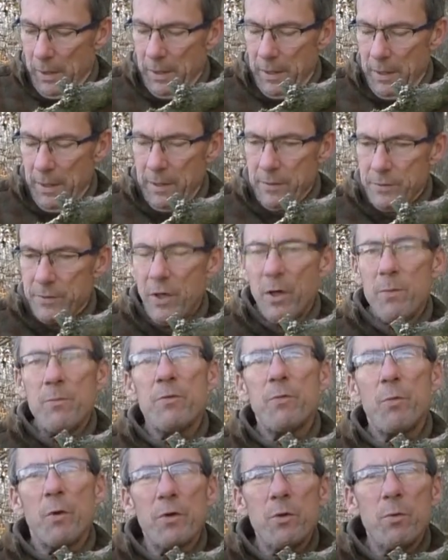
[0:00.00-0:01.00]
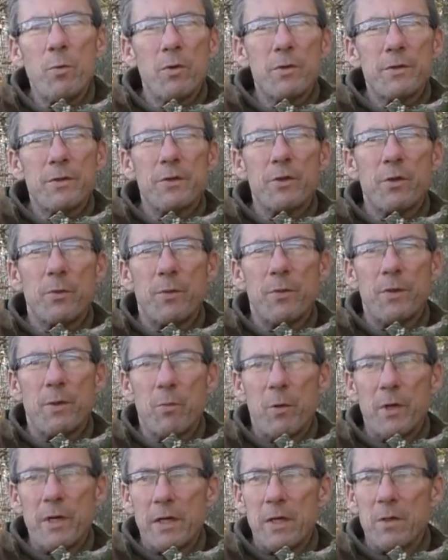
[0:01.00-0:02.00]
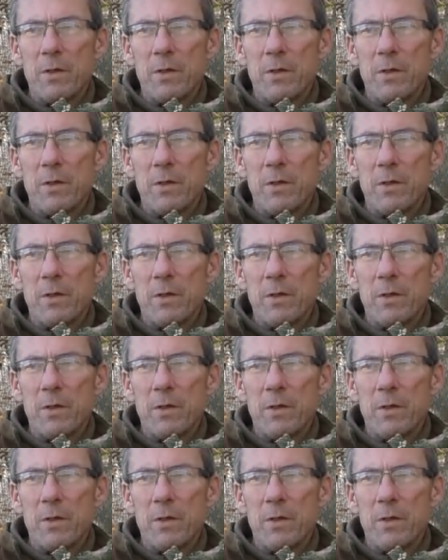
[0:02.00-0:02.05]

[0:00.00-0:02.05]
In terms of what you want to do with them when it